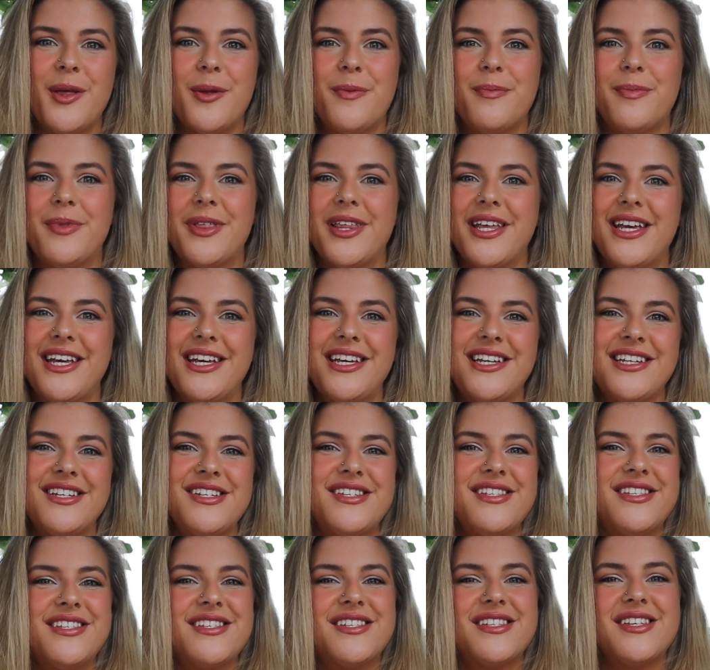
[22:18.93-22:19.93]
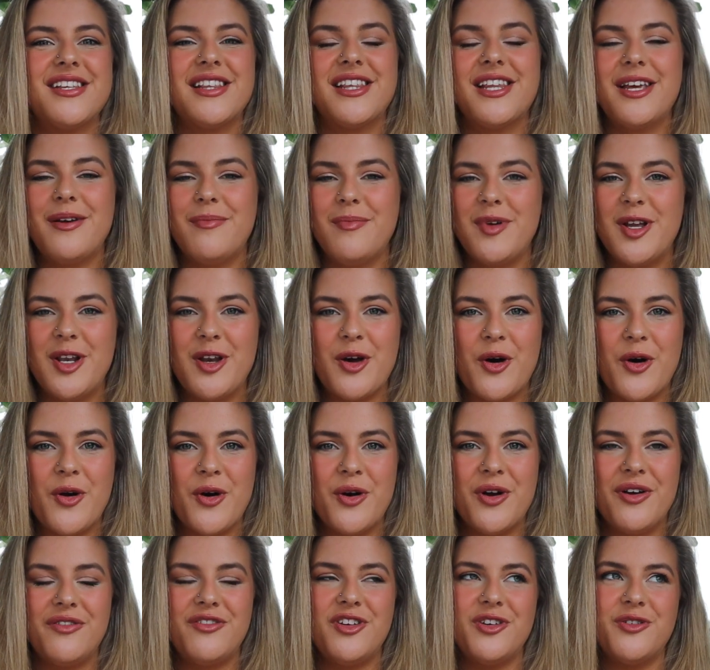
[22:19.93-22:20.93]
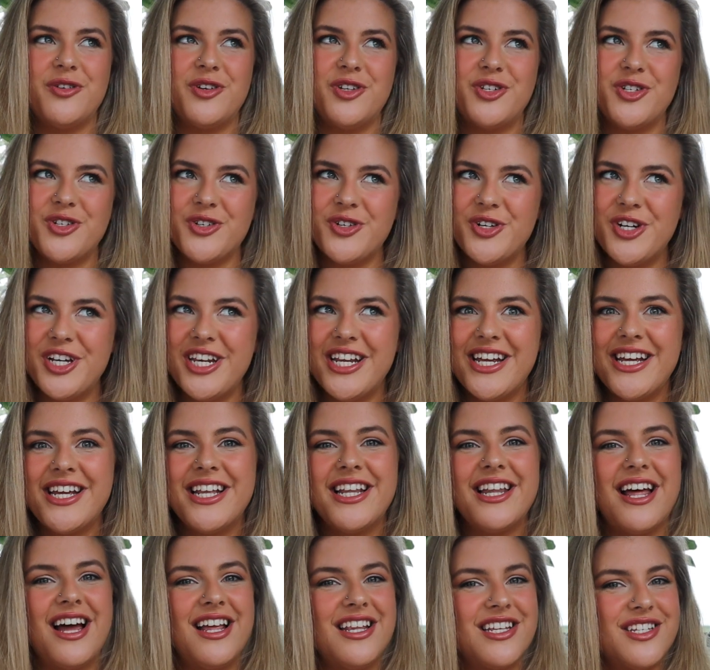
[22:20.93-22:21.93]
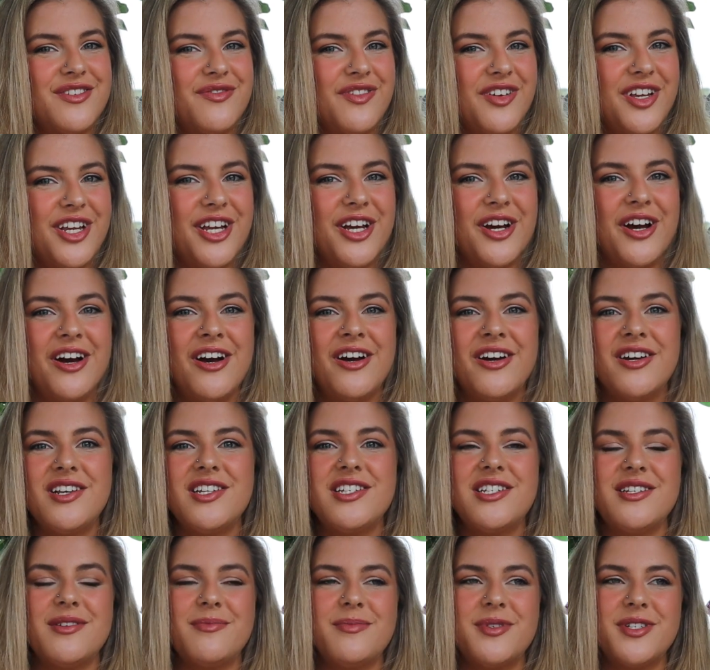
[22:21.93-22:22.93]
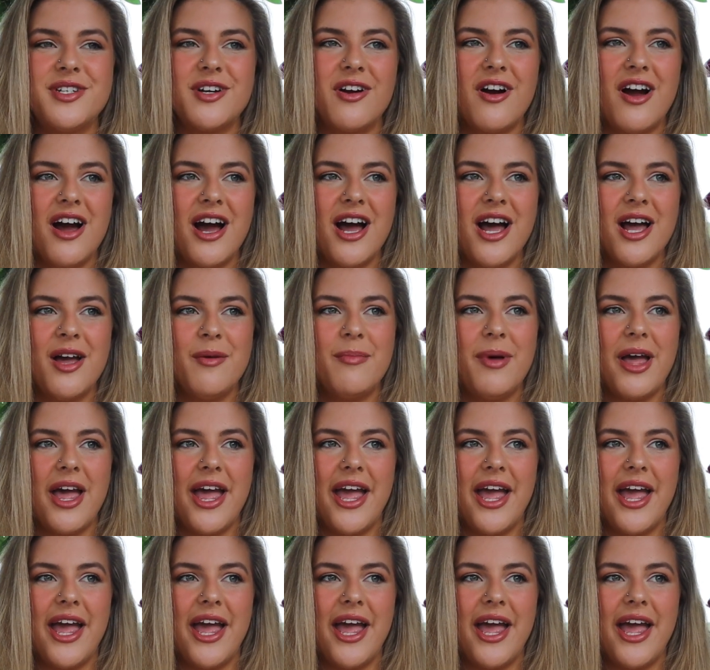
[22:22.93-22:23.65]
please let me know if you enjoyed it, like this video, subscribe,